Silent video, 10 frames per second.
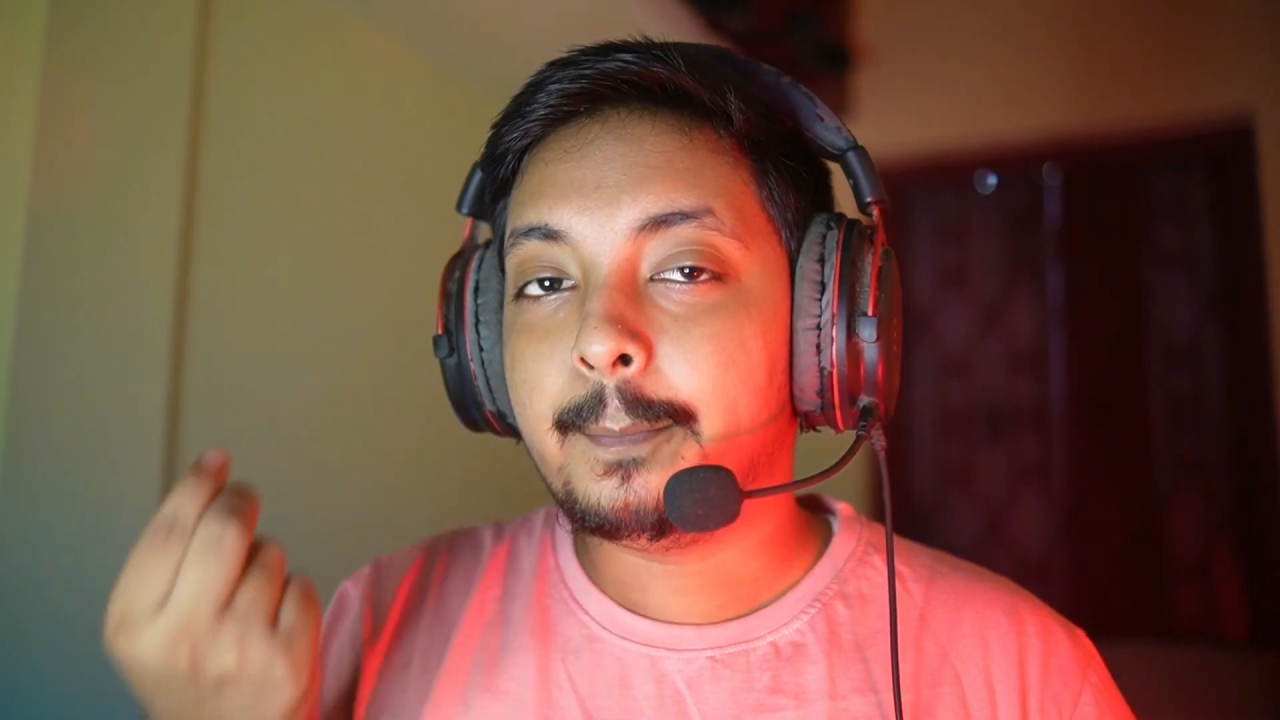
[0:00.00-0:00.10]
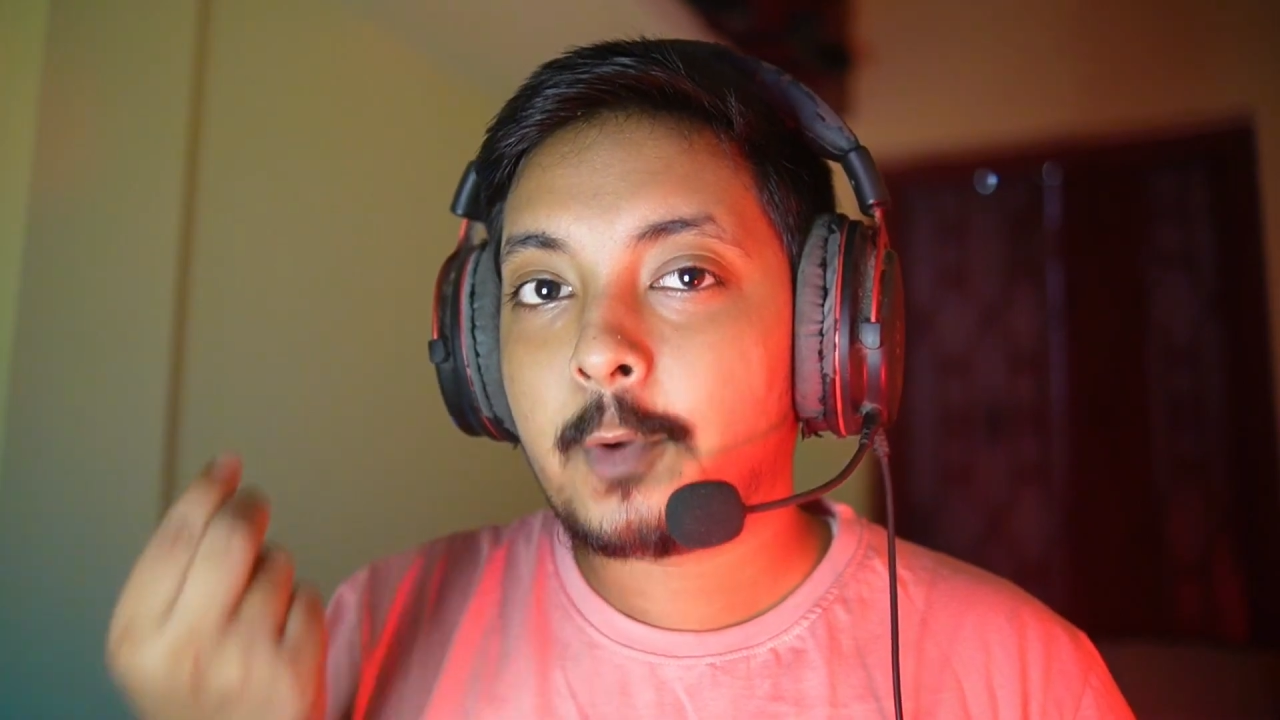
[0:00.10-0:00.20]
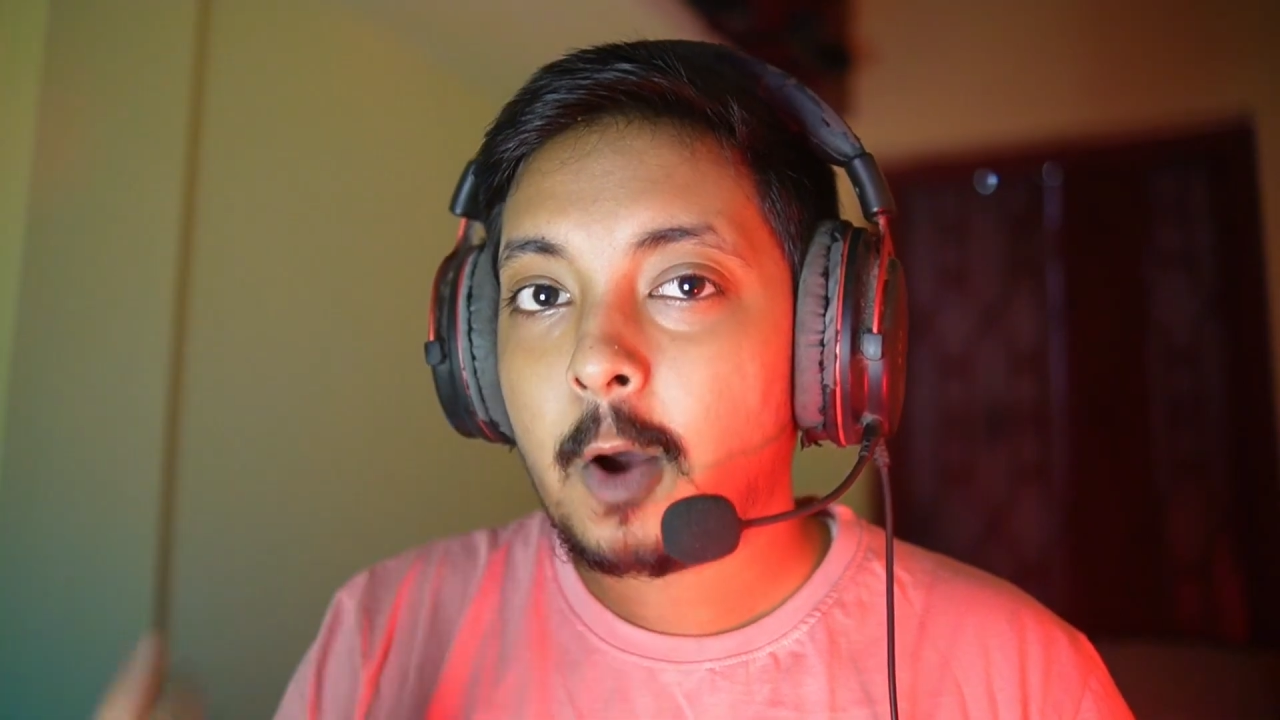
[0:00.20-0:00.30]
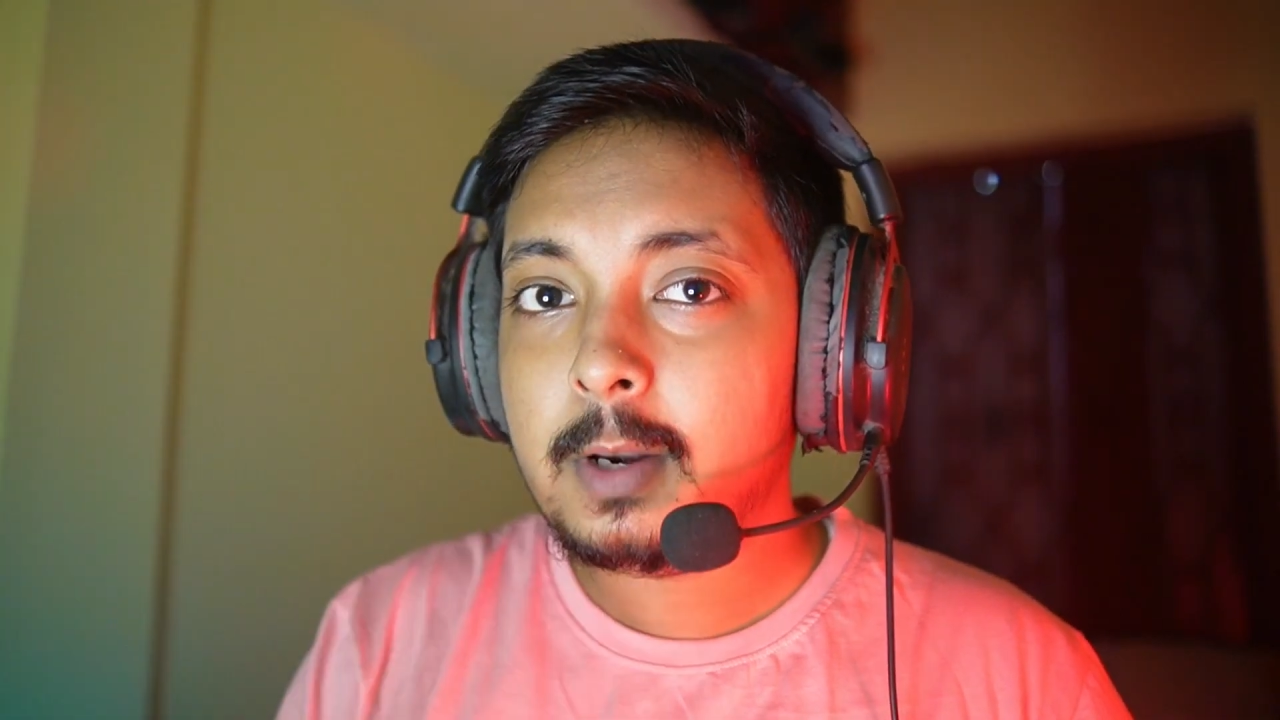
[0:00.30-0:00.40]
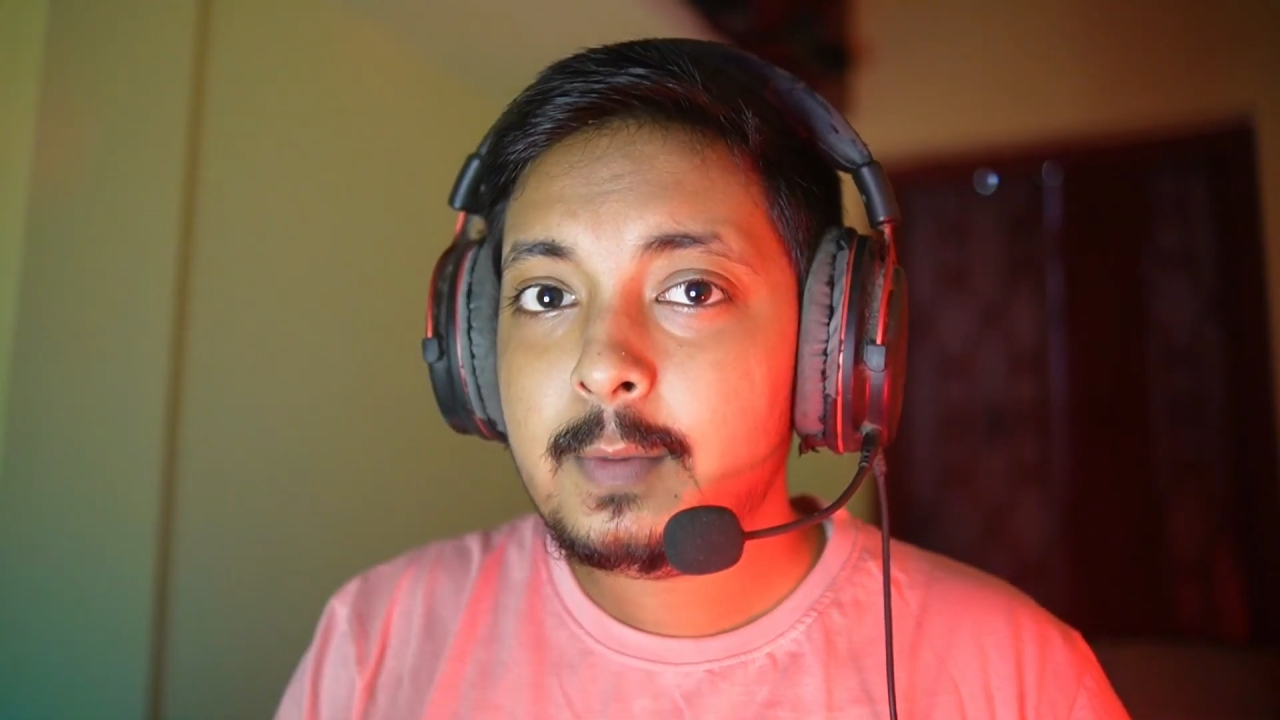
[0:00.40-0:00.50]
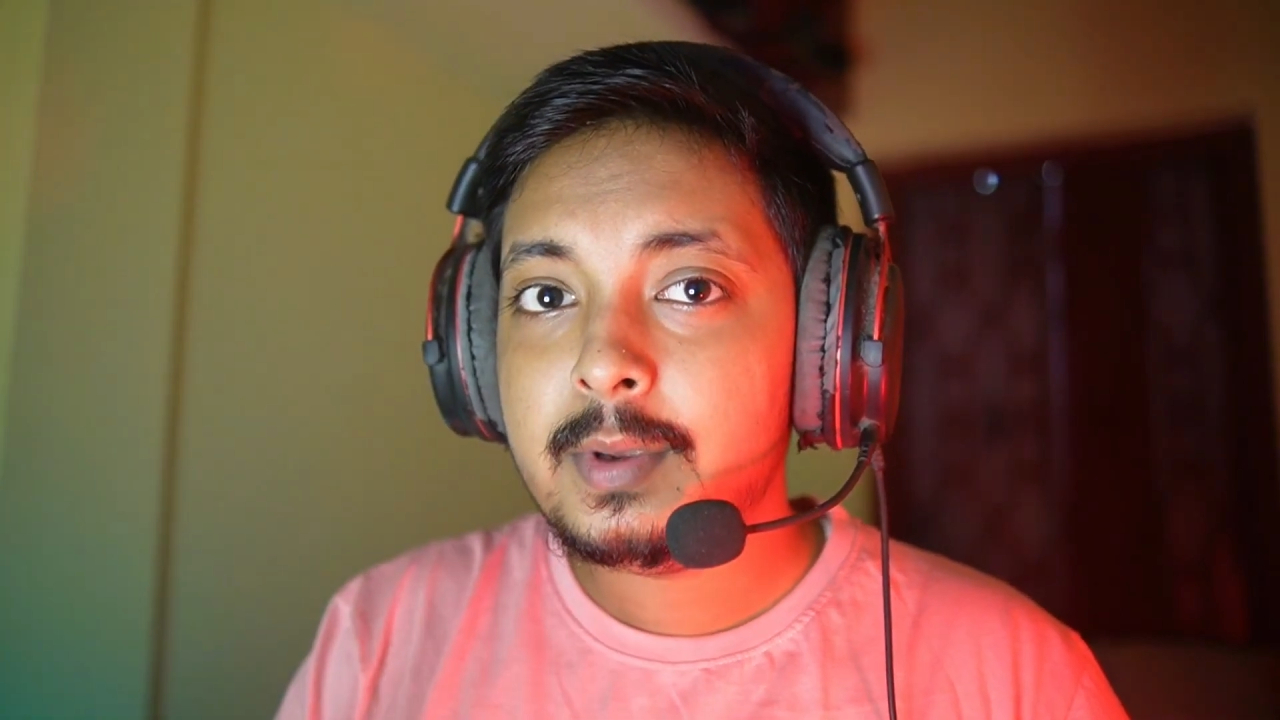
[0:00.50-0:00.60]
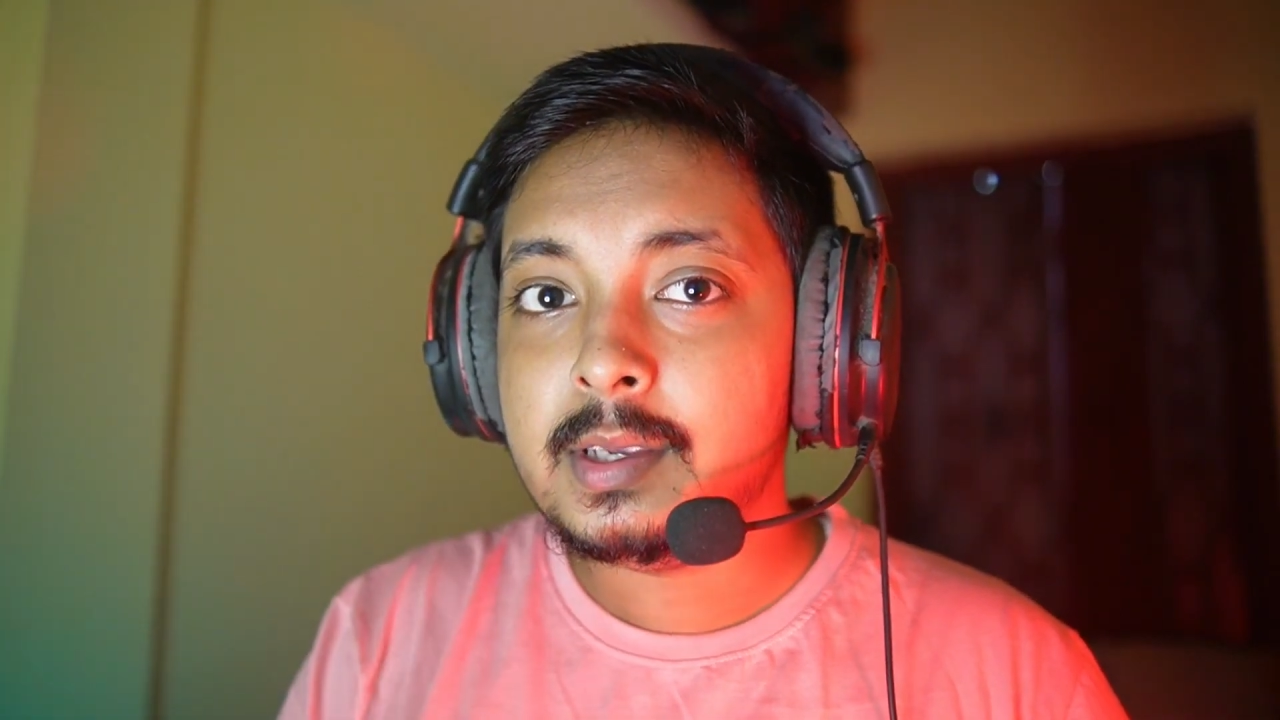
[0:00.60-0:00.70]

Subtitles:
problem